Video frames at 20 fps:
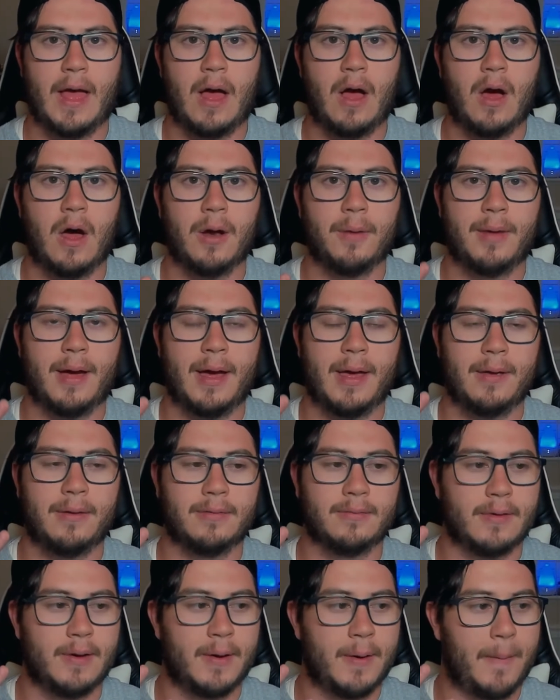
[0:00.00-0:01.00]

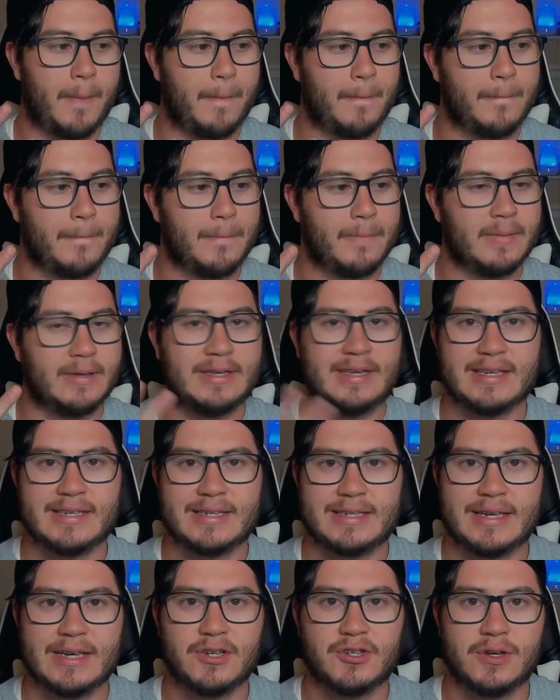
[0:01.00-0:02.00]
my
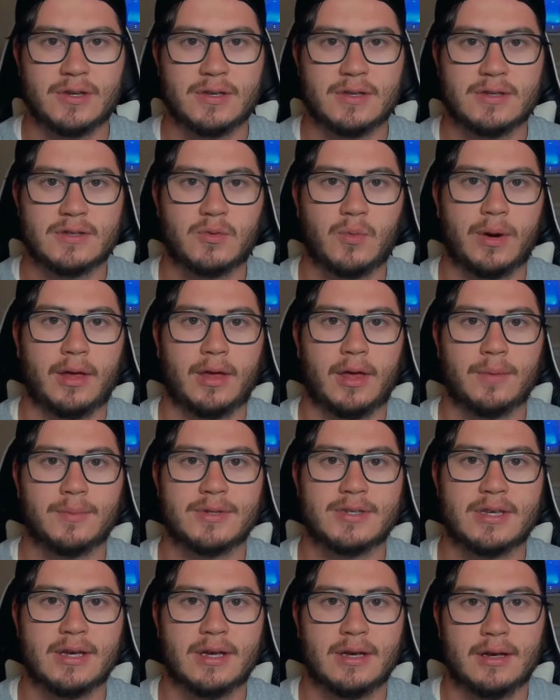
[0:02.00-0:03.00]
decisions when it
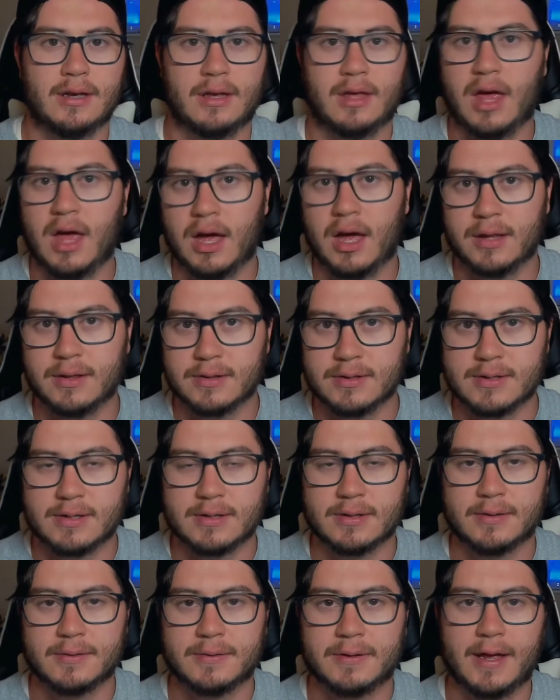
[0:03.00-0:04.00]
comes to
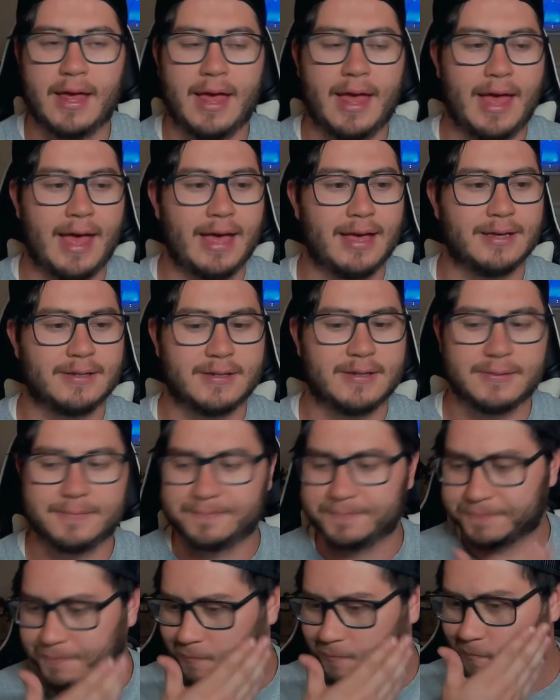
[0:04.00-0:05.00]
guns, as
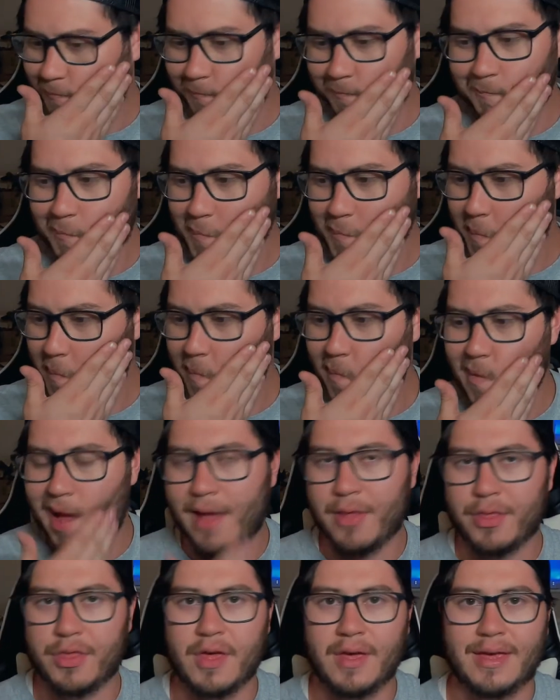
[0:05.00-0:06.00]

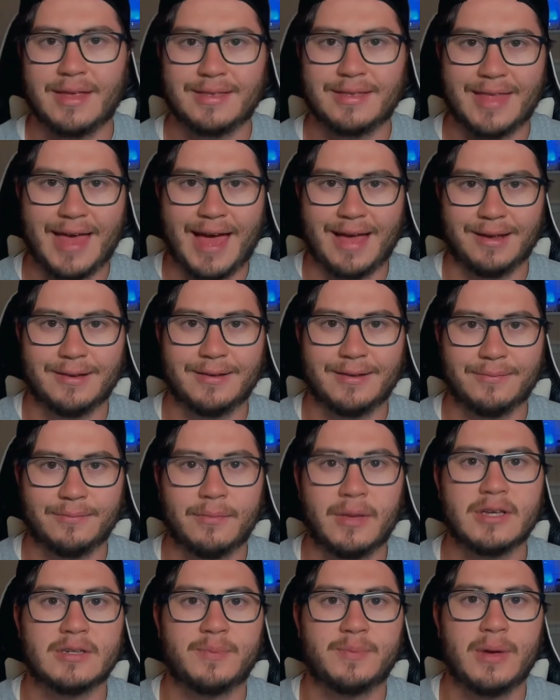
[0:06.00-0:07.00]
I think that
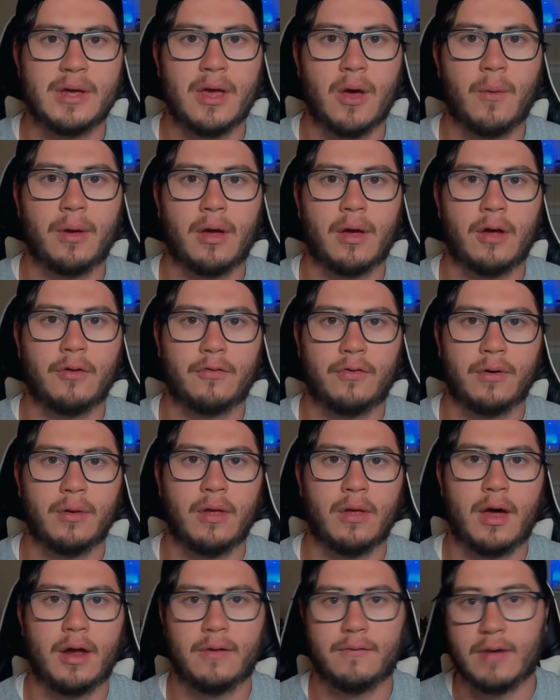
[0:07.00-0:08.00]
must be going on for a
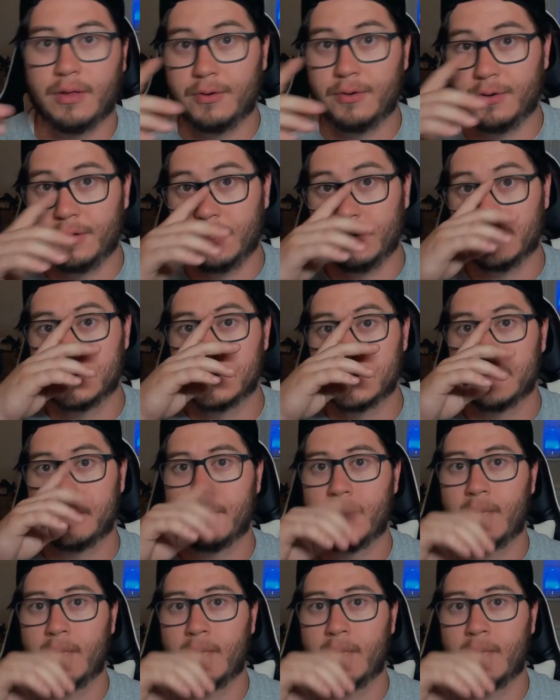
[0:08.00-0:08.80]
lot of other dudes.